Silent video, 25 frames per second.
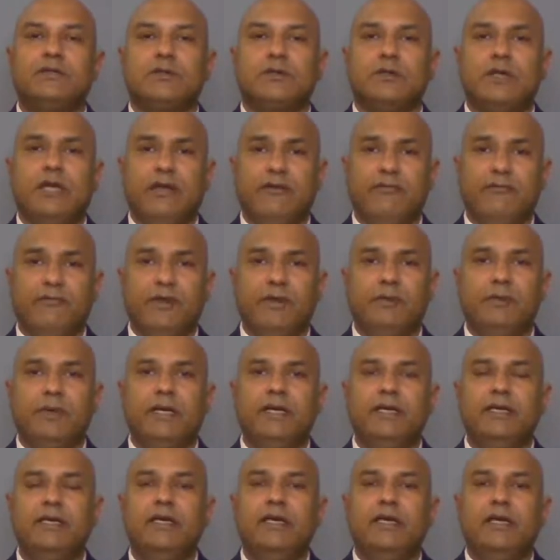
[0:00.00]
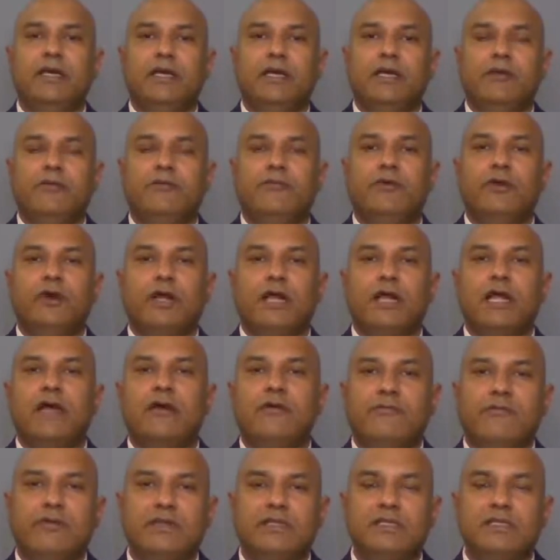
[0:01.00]
So everybody, if you
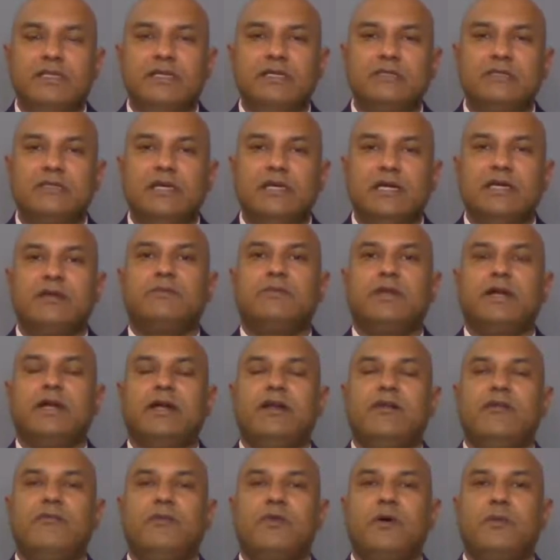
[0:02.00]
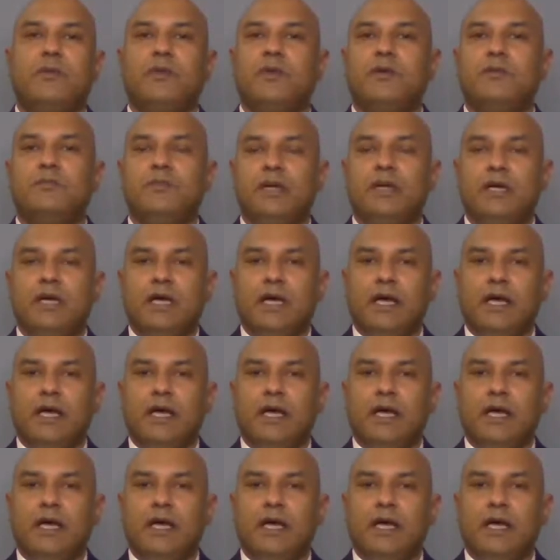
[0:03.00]
are facing that kind of problem,